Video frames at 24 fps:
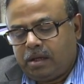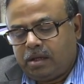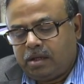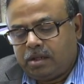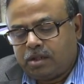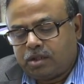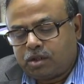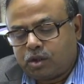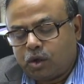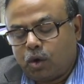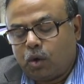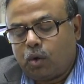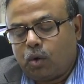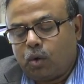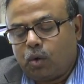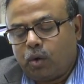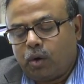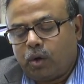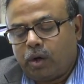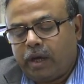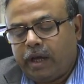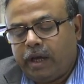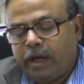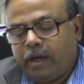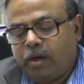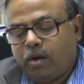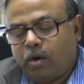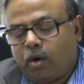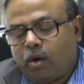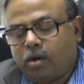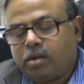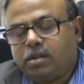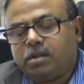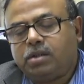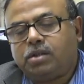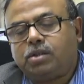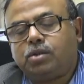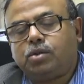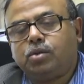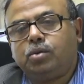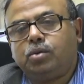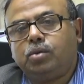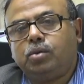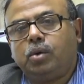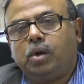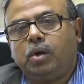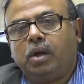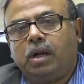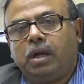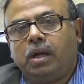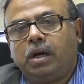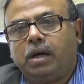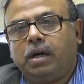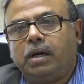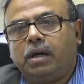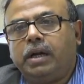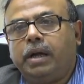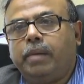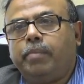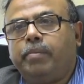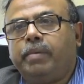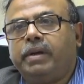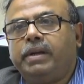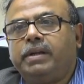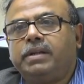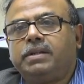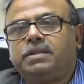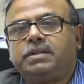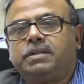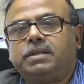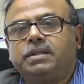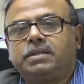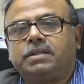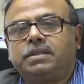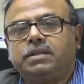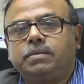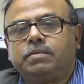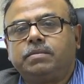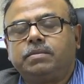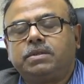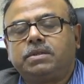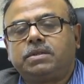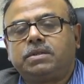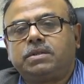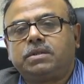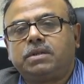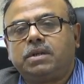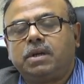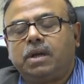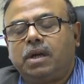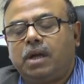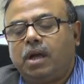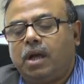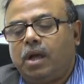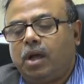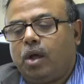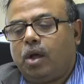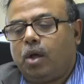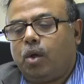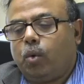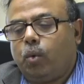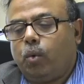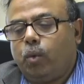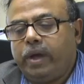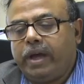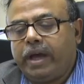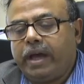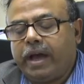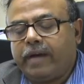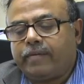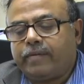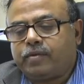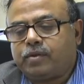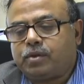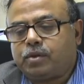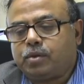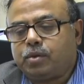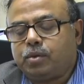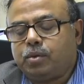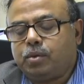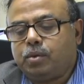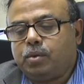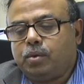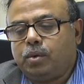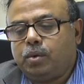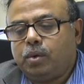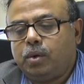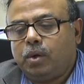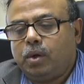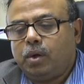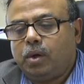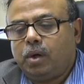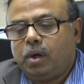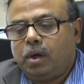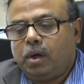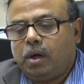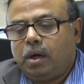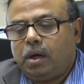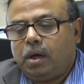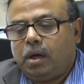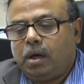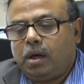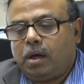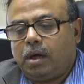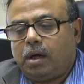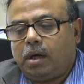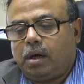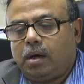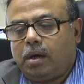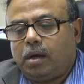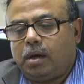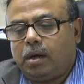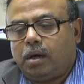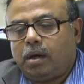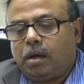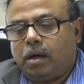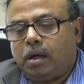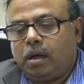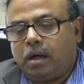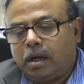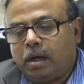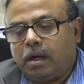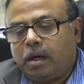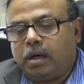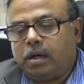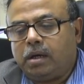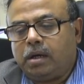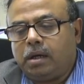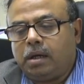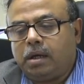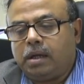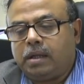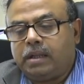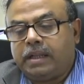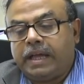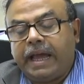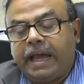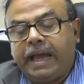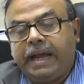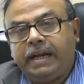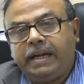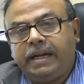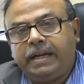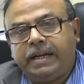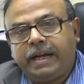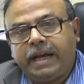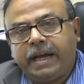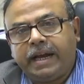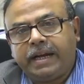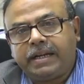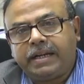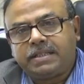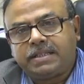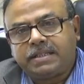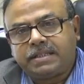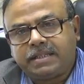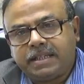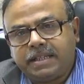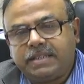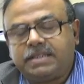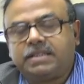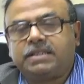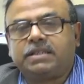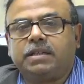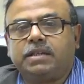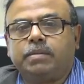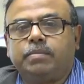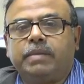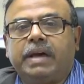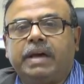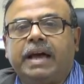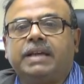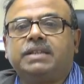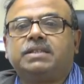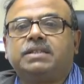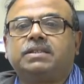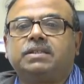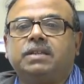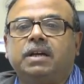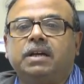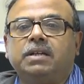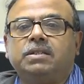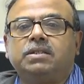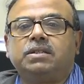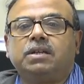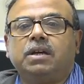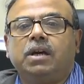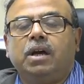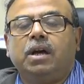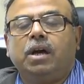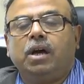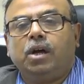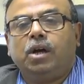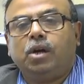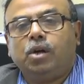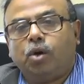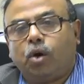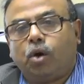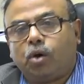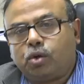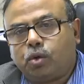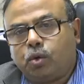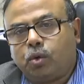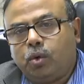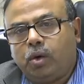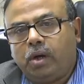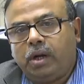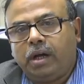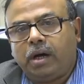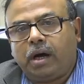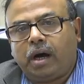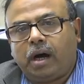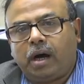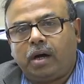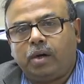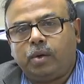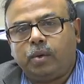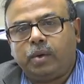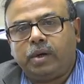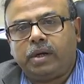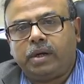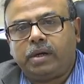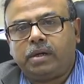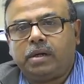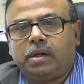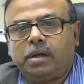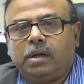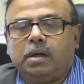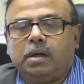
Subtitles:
So, in order to learn embedded systems, we have to learn the entire system as such, not only hardware